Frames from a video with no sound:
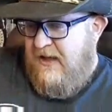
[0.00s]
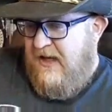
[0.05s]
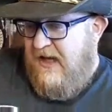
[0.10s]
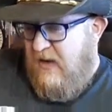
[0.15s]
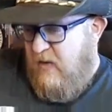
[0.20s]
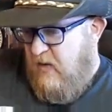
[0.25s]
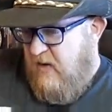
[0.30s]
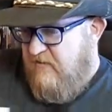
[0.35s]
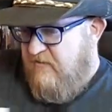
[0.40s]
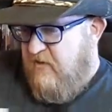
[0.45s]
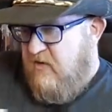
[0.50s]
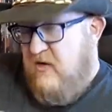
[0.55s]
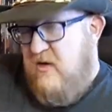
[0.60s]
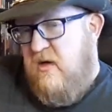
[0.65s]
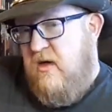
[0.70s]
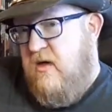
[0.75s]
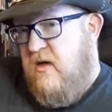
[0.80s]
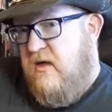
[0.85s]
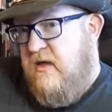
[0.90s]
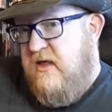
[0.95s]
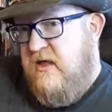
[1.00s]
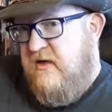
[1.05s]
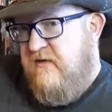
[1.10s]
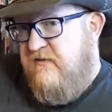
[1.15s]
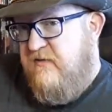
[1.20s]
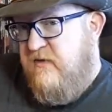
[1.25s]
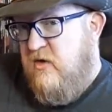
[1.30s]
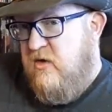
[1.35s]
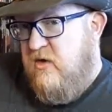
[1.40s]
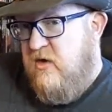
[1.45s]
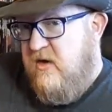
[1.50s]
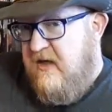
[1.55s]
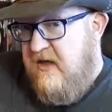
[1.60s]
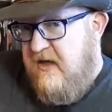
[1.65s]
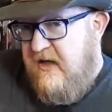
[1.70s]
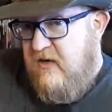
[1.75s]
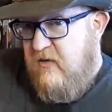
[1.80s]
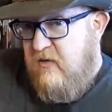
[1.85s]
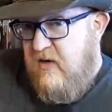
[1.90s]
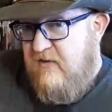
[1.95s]
However, if you're going to
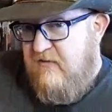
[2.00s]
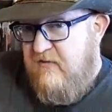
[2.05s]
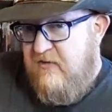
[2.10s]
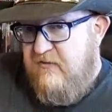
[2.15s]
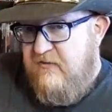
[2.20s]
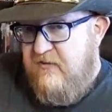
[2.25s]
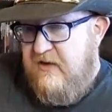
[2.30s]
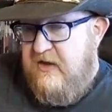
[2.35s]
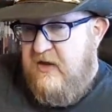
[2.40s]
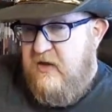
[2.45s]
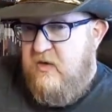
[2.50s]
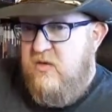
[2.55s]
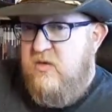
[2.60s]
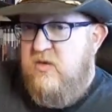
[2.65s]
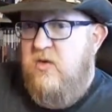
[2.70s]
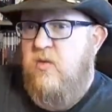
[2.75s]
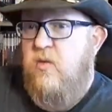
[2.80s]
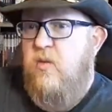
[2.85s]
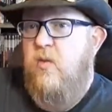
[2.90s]
hang around for the video,